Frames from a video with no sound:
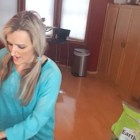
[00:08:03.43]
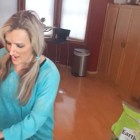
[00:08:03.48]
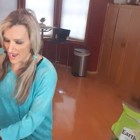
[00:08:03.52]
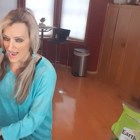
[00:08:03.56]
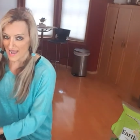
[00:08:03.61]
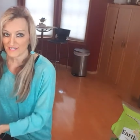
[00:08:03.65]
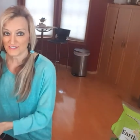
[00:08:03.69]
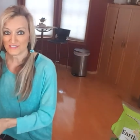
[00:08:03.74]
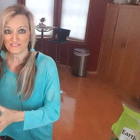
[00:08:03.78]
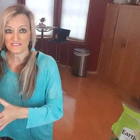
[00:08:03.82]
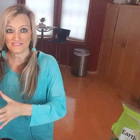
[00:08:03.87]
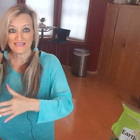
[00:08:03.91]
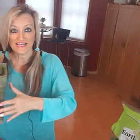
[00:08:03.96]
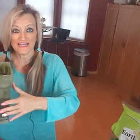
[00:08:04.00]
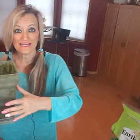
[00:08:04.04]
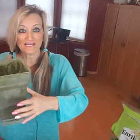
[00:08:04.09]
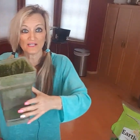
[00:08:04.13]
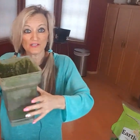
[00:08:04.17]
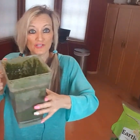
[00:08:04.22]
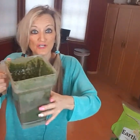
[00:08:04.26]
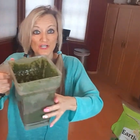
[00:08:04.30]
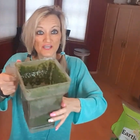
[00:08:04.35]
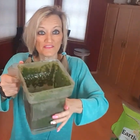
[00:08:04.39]
I just take
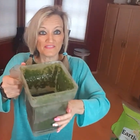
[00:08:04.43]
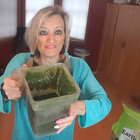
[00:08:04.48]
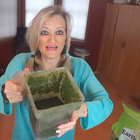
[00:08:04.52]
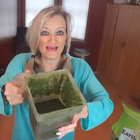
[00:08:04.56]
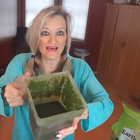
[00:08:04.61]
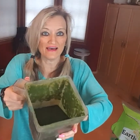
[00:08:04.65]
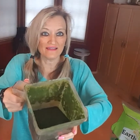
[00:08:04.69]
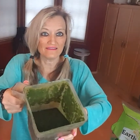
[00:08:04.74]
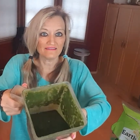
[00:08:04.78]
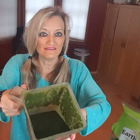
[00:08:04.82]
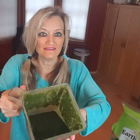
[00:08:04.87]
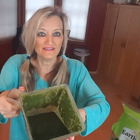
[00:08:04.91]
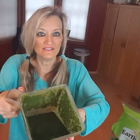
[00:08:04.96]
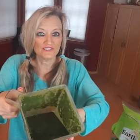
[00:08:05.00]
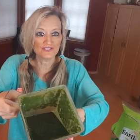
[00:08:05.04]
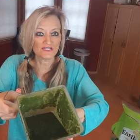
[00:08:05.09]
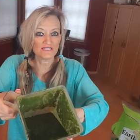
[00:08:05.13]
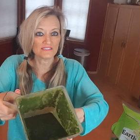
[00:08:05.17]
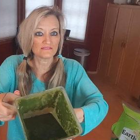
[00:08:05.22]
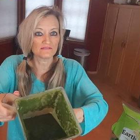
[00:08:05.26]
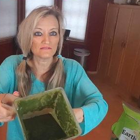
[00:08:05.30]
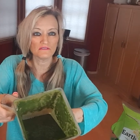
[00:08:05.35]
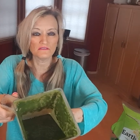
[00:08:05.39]
it, look at that. It
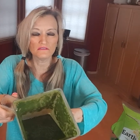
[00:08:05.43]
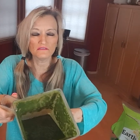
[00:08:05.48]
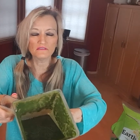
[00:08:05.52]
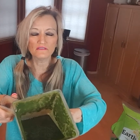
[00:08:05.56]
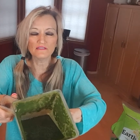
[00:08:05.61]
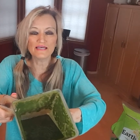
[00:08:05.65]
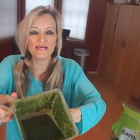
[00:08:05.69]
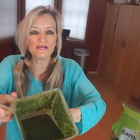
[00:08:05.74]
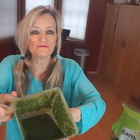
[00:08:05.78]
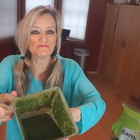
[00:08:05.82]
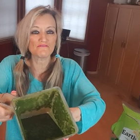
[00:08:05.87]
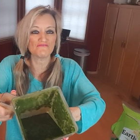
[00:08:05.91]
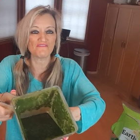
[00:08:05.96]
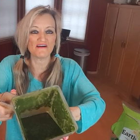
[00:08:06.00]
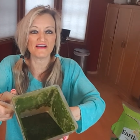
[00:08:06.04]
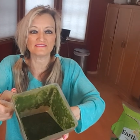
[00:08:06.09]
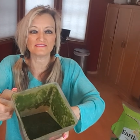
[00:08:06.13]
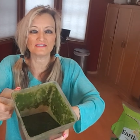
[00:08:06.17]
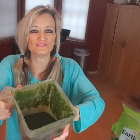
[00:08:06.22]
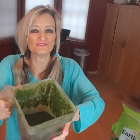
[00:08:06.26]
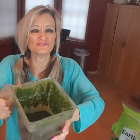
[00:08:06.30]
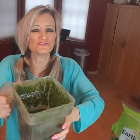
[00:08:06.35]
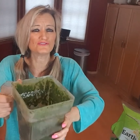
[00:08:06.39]
just
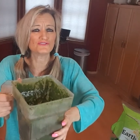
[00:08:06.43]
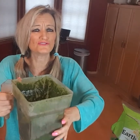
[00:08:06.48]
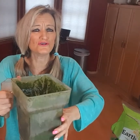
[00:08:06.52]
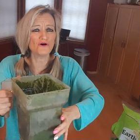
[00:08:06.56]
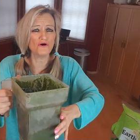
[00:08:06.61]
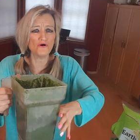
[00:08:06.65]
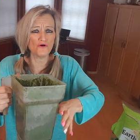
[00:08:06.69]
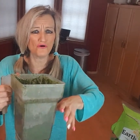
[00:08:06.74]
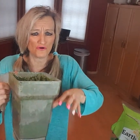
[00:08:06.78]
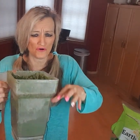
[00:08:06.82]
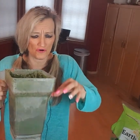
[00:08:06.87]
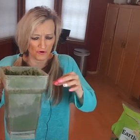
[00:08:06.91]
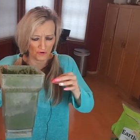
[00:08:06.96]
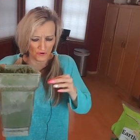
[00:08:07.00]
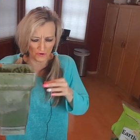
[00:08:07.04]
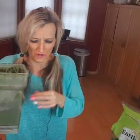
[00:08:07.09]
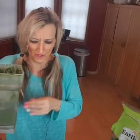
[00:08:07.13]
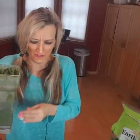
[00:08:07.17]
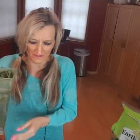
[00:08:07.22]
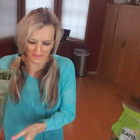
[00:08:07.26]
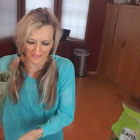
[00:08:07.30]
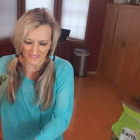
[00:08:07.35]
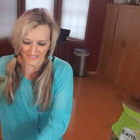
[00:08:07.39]
liquefies, it's so
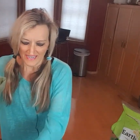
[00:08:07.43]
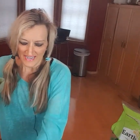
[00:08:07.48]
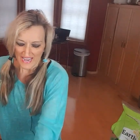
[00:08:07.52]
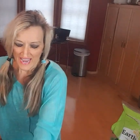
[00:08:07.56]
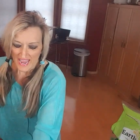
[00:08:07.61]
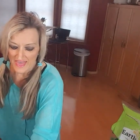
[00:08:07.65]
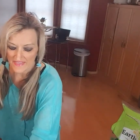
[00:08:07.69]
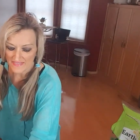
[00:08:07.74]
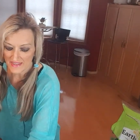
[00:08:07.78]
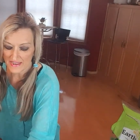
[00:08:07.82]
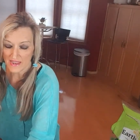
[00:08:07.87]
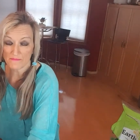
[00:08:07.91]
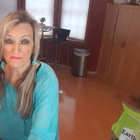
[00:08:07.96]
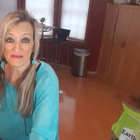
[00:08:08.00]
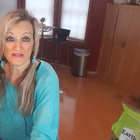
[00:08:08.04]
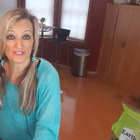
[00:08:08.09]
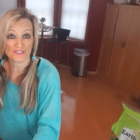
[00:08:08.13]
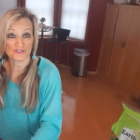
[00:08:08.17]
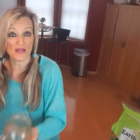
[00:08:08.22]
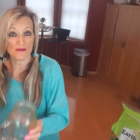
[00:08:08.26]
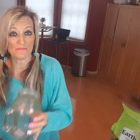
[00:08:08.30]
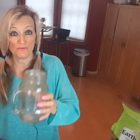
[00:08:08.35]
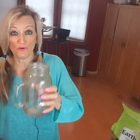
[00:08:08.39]
cool. And then I make
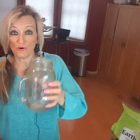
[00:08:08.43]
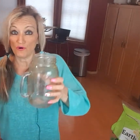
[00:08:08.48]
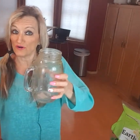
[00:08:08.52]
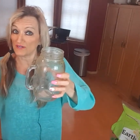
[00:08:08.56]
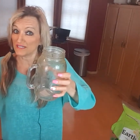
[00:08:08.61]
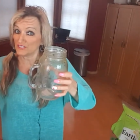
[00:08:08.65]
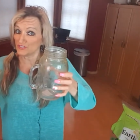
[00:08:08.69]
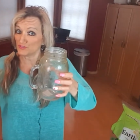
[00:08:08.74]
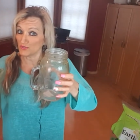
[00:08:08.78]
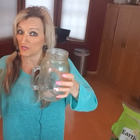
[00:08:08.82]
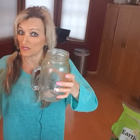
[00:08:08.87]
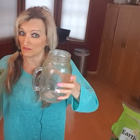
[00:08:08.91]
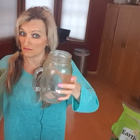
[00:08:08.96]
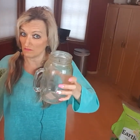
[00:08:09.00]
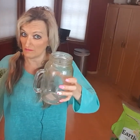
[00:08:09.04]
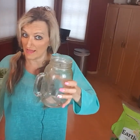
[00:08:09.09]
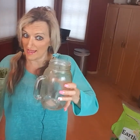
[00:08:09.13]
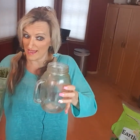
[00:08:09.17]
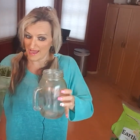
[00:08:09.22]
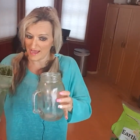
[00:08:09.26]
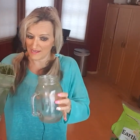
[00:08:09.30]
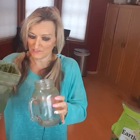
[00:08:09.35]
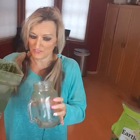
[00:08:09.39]
sure I pour it into a
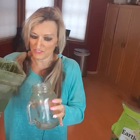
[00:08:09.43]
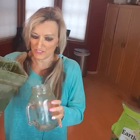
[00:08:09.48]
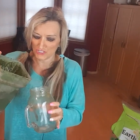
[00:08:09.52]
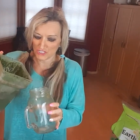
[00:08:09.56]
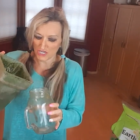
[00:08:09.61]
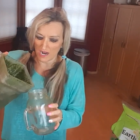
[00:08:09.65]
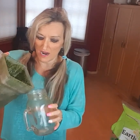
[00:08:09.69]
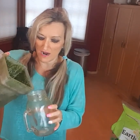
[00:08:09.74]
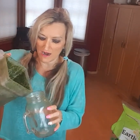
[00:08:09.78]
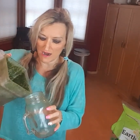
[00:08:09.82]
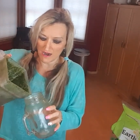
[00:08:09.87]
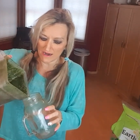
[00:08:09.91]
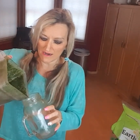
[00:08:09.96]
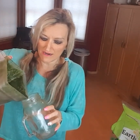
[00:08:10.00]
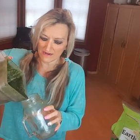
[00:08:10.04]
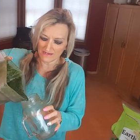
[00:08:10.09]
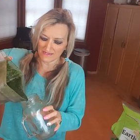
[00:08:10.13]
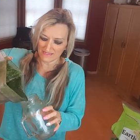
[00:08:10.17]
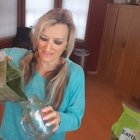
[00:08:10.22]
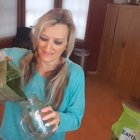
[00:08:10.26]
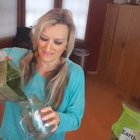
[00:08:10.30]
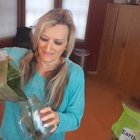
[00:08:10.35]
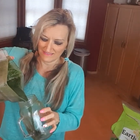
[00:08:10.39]
glass
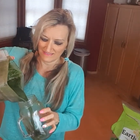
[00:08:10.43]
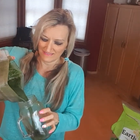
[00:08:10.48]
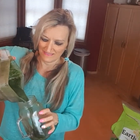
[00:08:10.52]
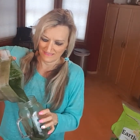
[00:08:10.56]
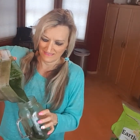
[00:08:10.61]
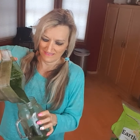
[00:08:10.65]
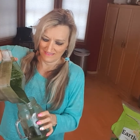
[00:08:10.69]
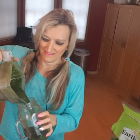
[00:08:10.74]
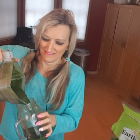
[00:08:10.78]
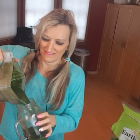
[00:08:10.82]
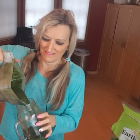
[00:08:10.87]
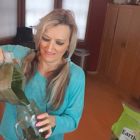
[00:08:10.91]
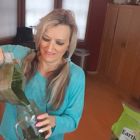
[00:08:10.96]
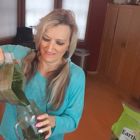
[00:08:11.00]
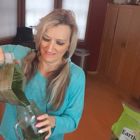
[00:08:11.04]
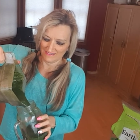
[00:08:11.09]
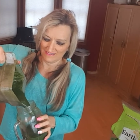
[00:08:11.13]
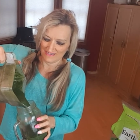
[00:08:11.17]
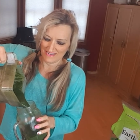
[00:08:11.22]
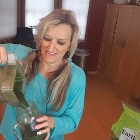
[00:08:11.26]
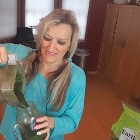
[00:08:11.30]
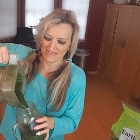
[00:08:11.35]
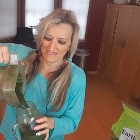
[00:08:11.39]
jar. All
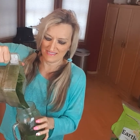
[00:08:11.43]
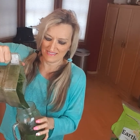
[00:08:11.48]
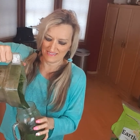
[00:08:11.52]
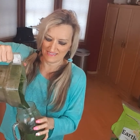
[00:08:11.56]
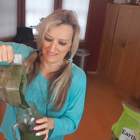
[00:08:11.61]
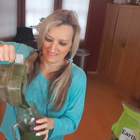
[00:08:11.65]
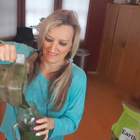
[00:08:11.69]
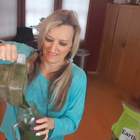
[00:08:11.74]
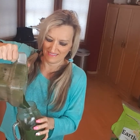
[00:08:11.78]
right.